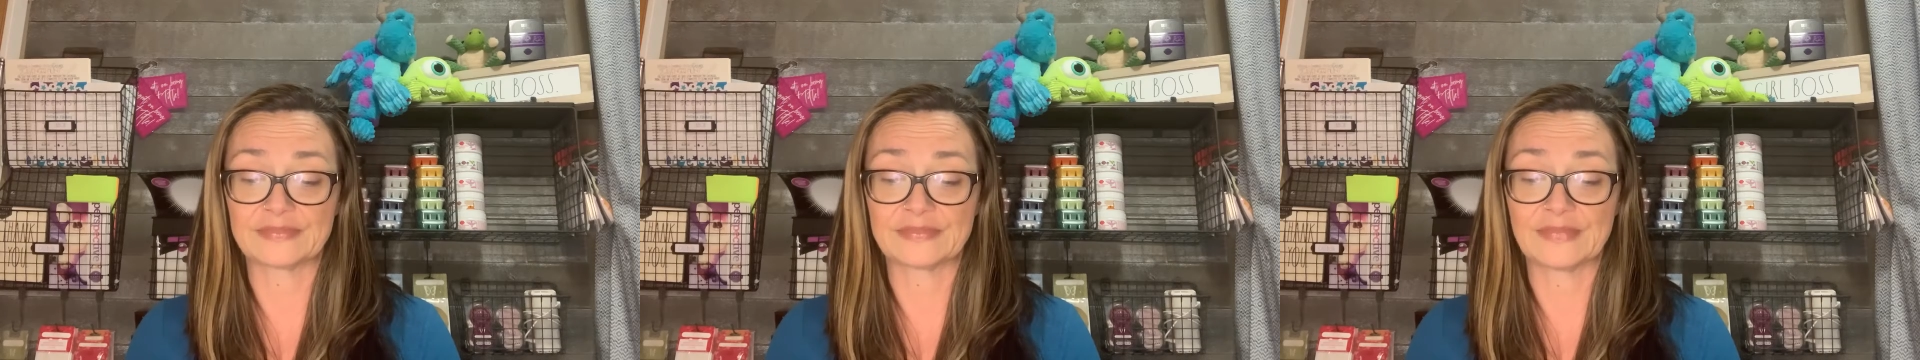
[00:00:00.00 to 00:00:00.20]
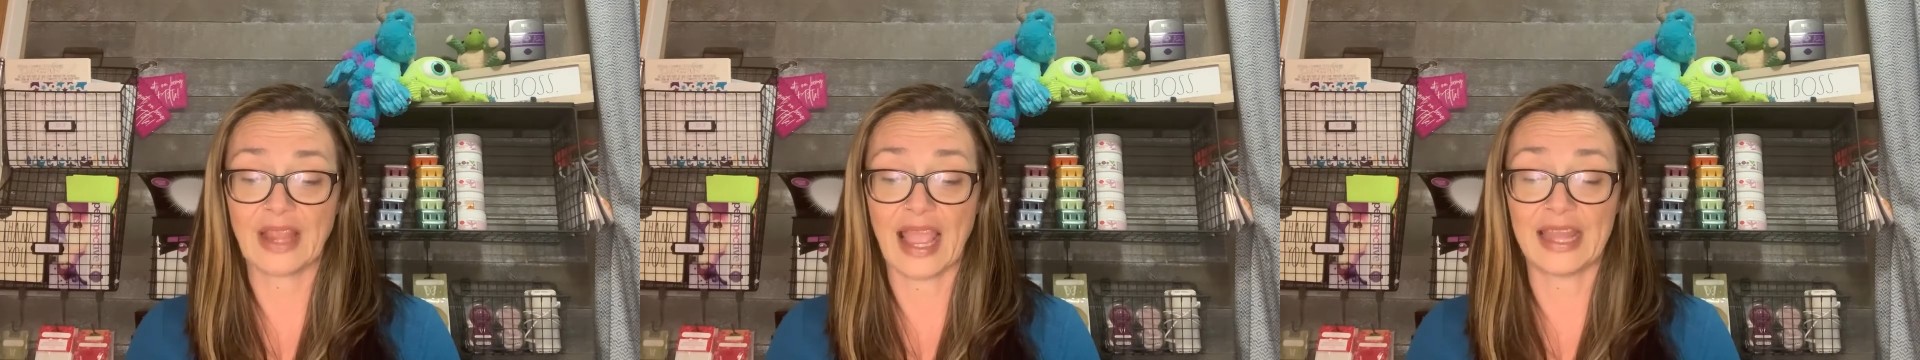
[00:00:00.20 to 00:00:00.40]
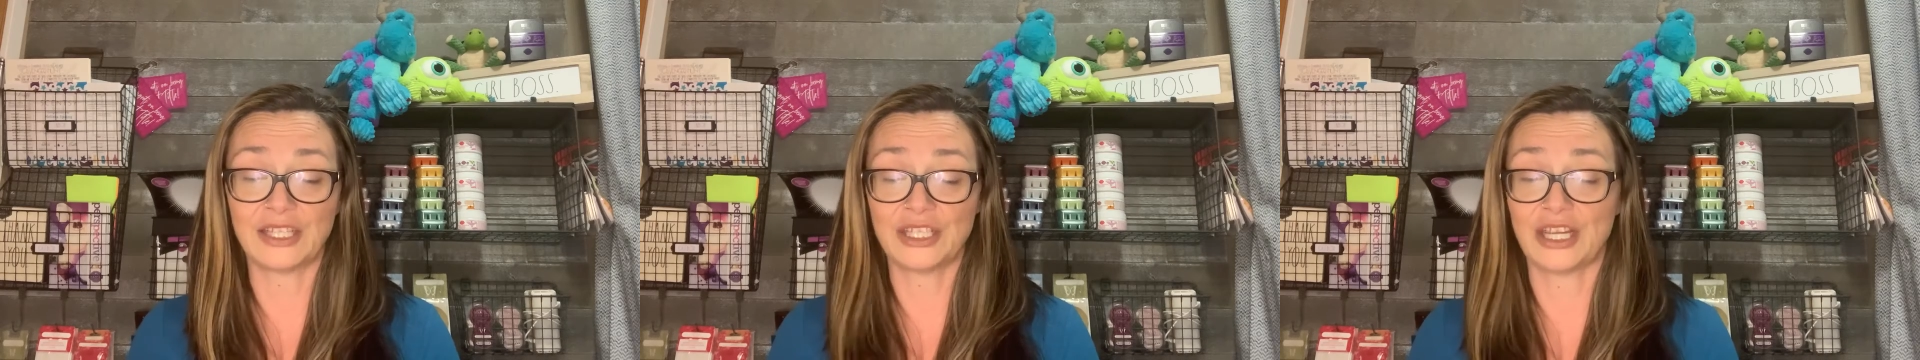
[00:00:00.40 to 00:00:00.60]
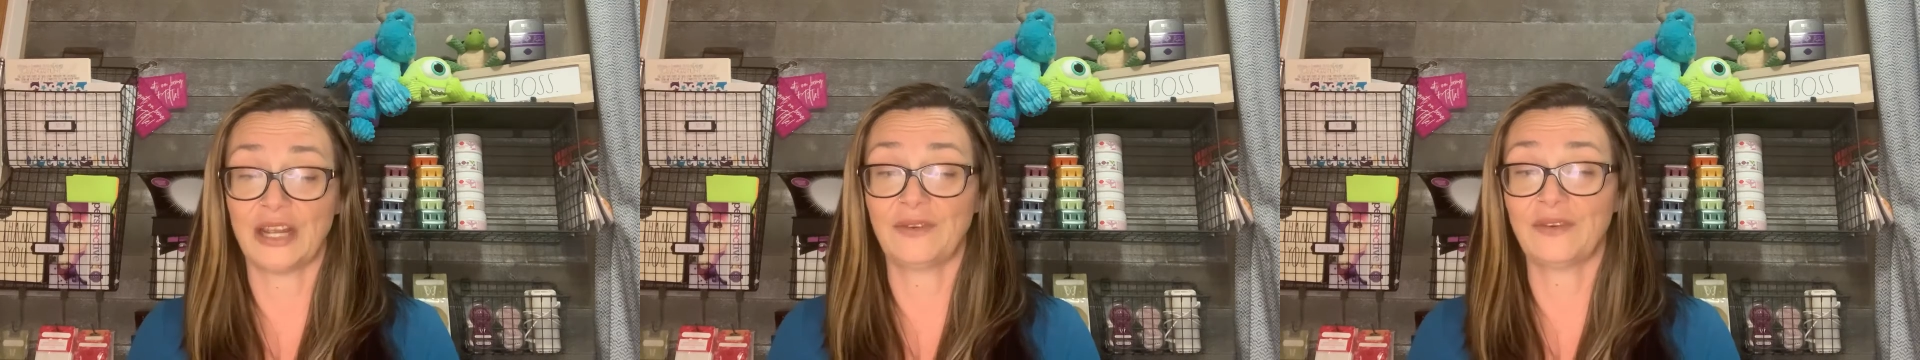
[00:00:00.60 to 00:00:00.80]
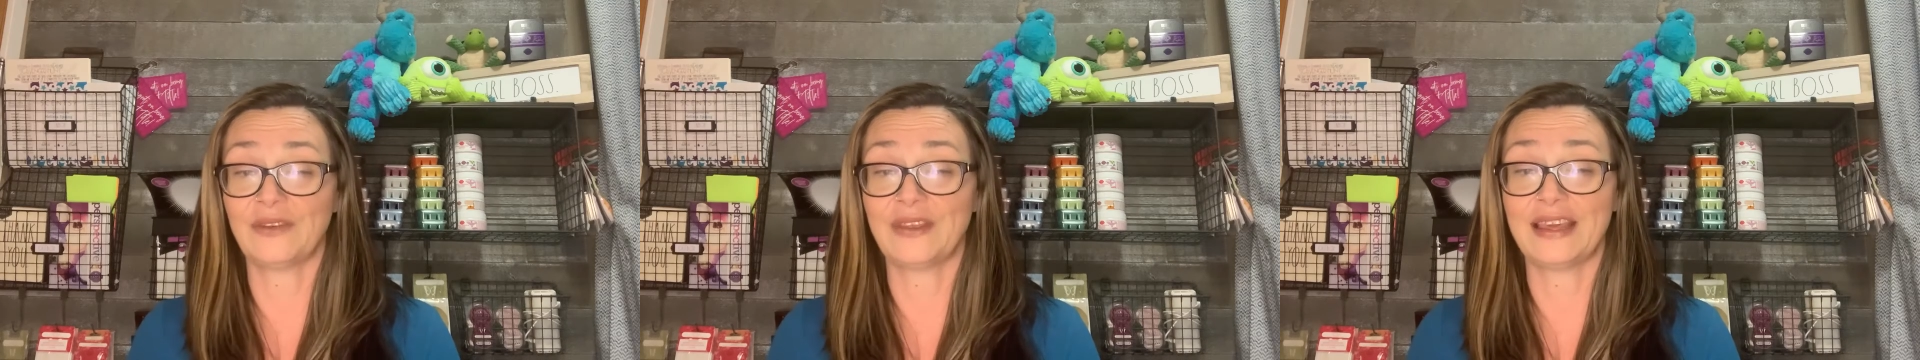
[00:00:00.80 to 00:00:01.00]
And
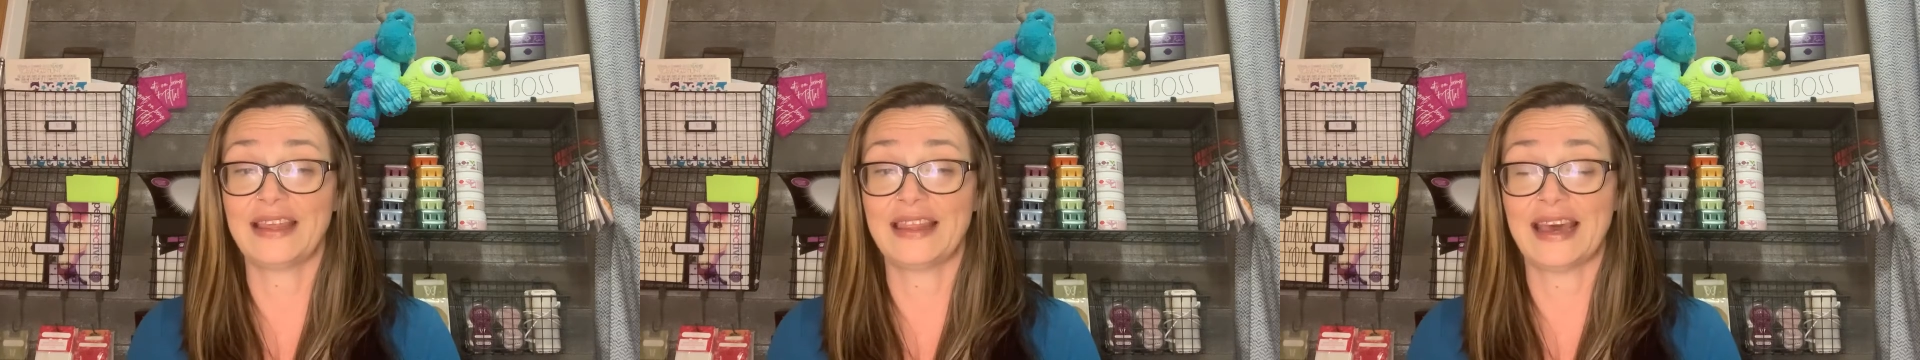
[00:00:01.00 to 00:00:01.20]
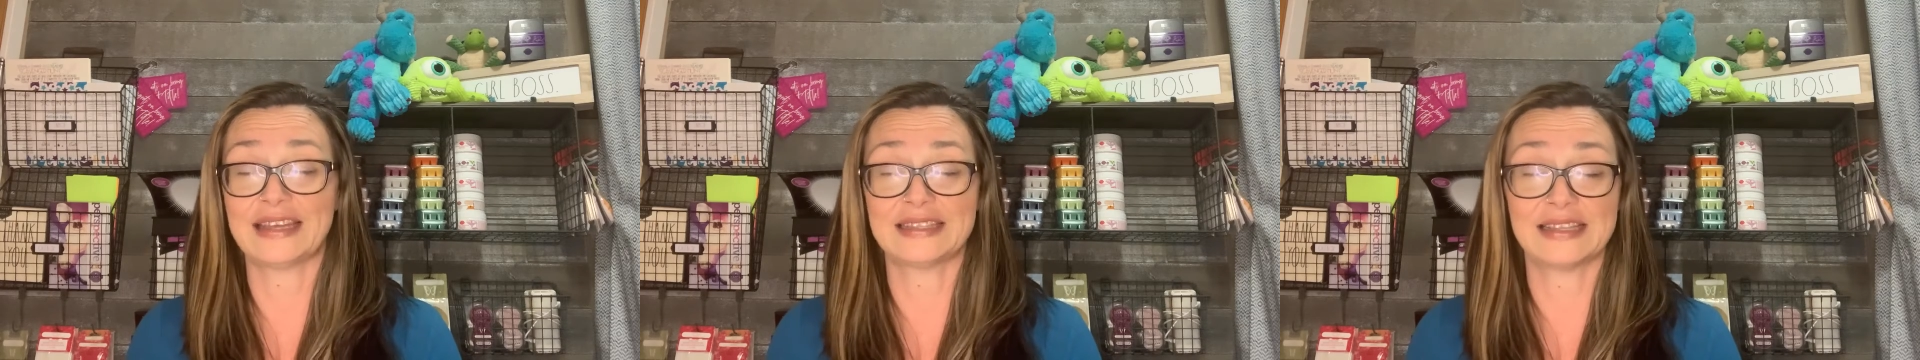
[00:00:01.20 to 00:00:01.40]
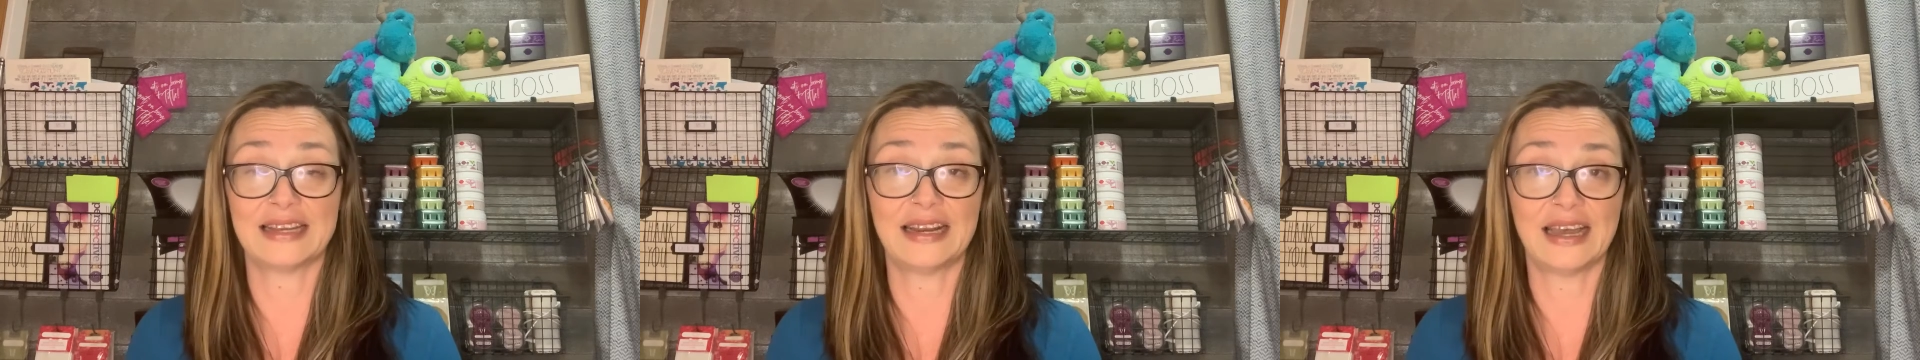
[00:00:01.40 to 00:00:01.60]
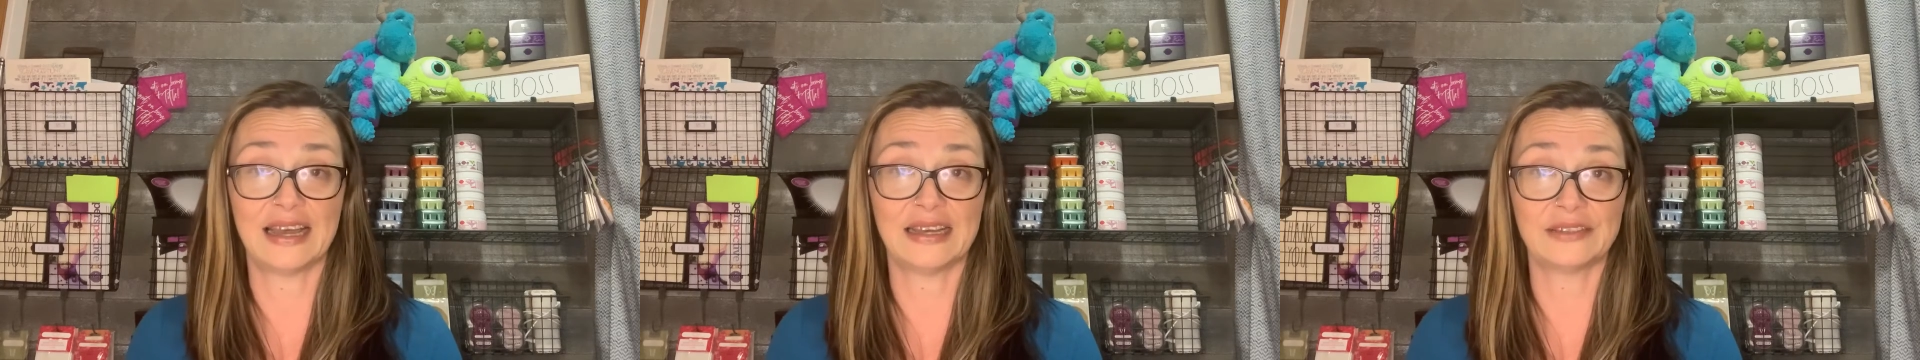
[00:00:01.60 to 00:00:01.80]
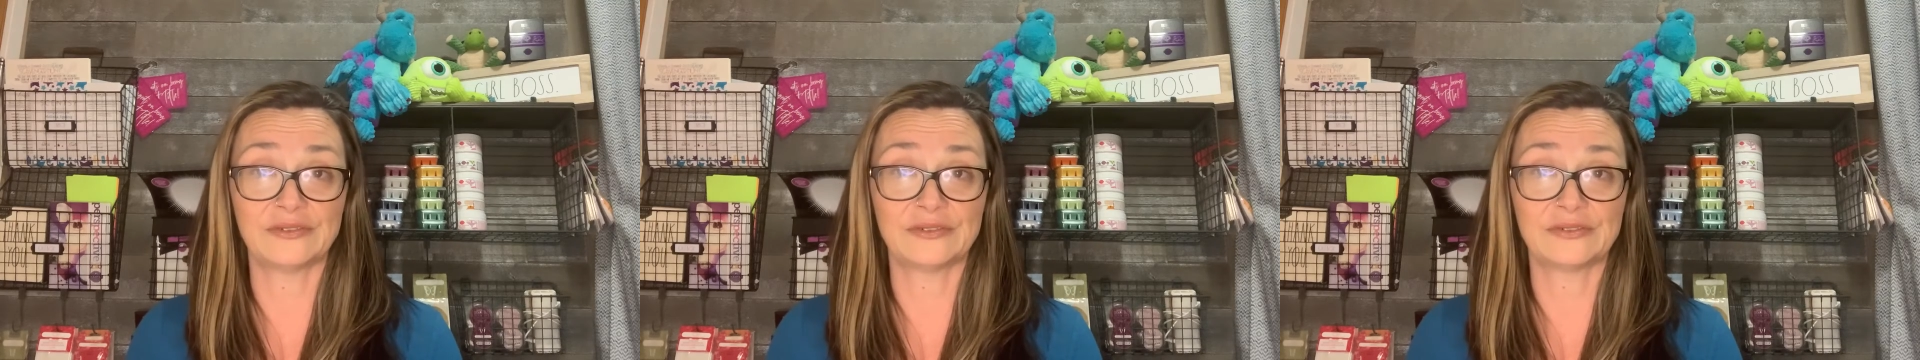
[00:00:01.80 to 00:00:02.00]
generally that's
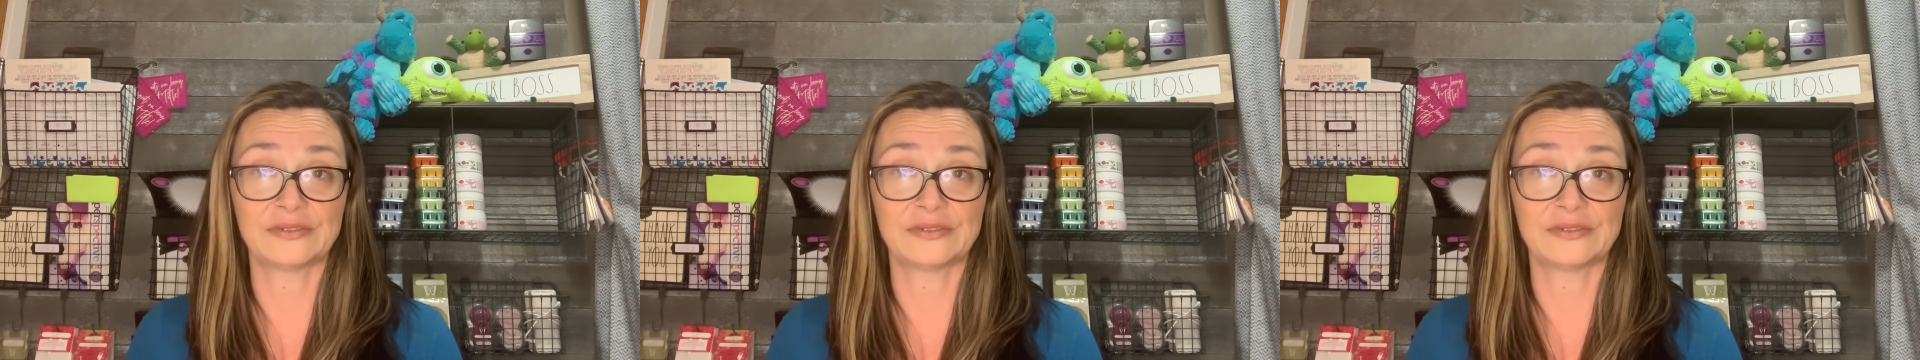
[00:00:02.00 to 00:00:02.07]
enough.